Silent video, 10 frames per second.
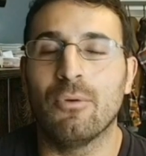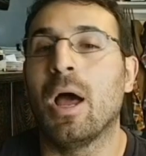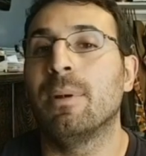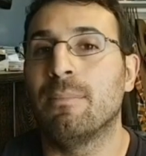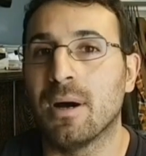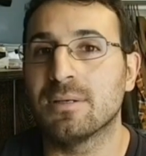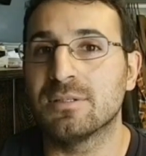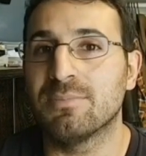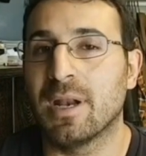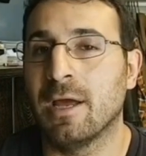know how many
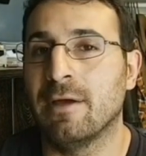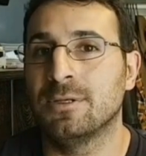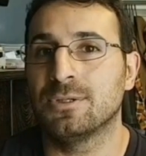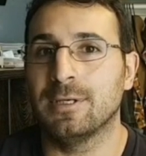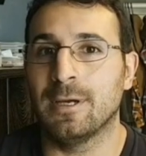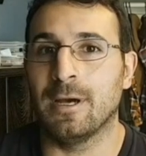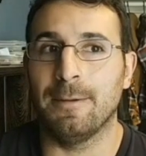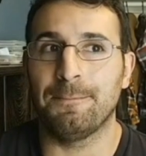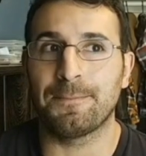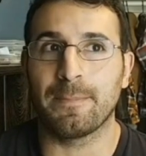boxes, but I eventually
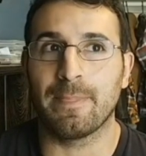got